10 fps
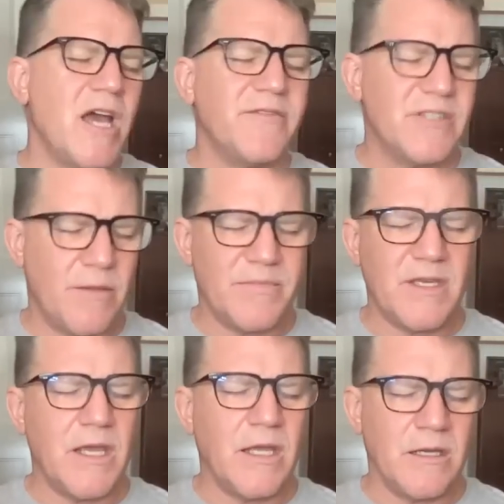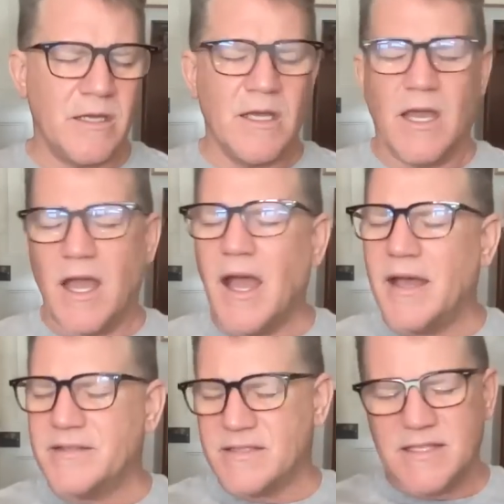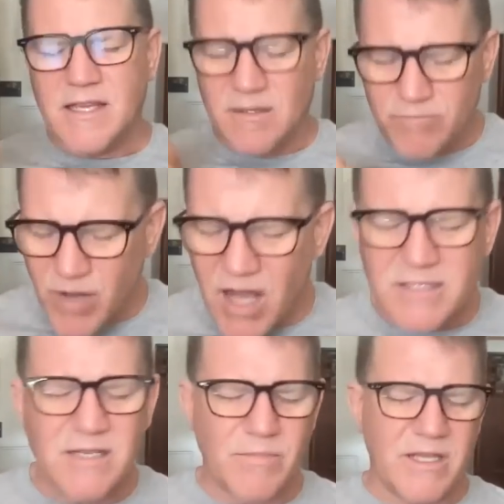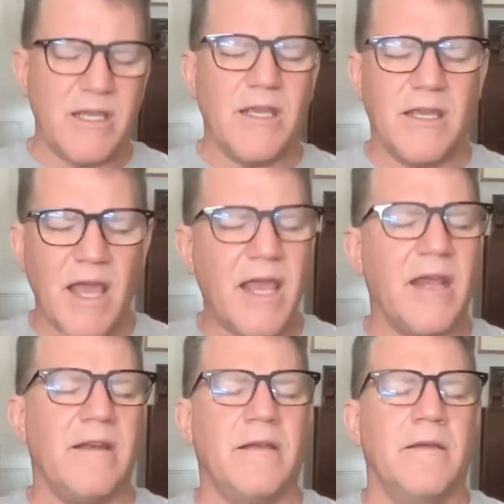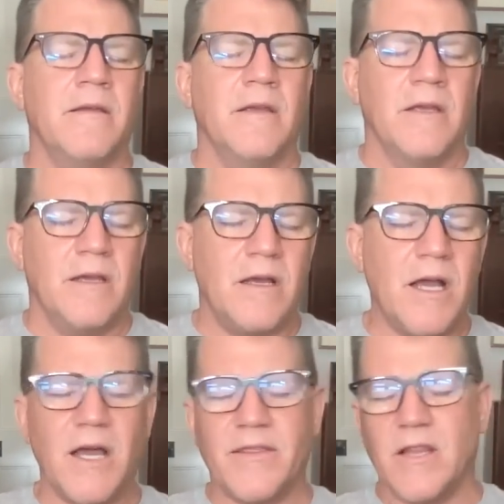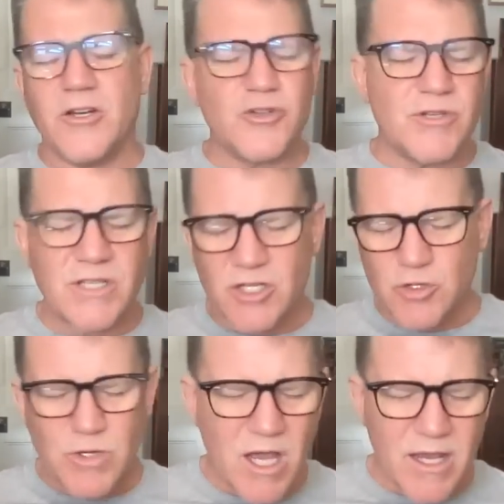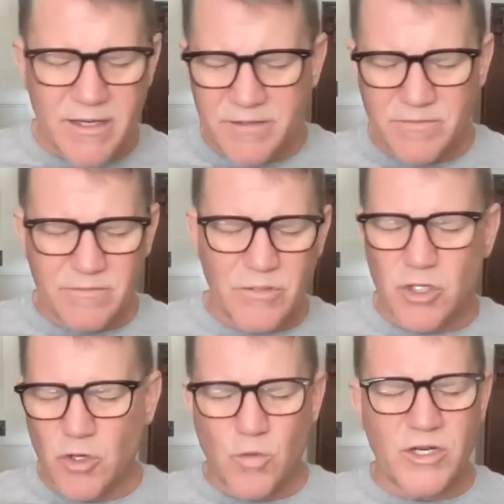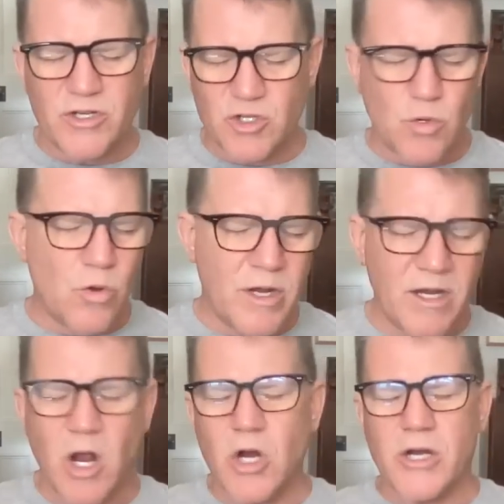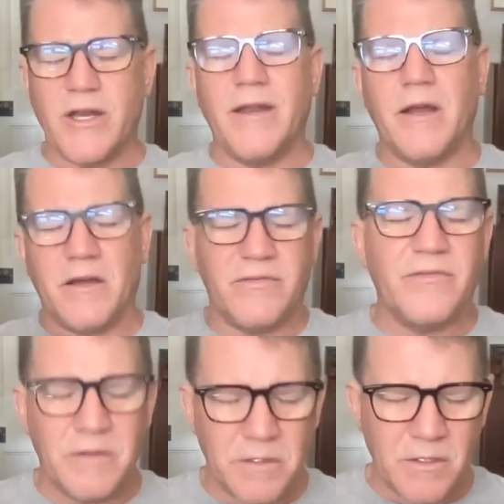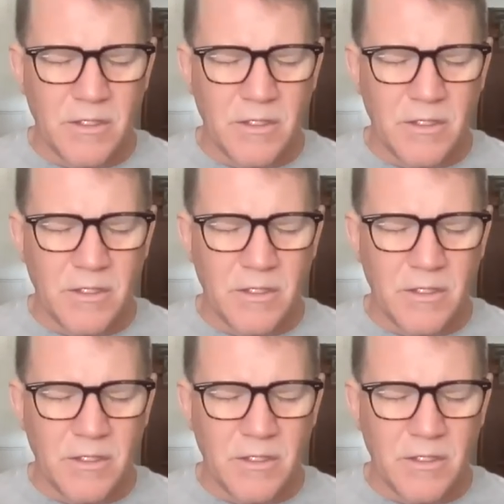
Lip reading: out of something as he can possibly gain. The luxuries that you and I, would enjoy aren't enough.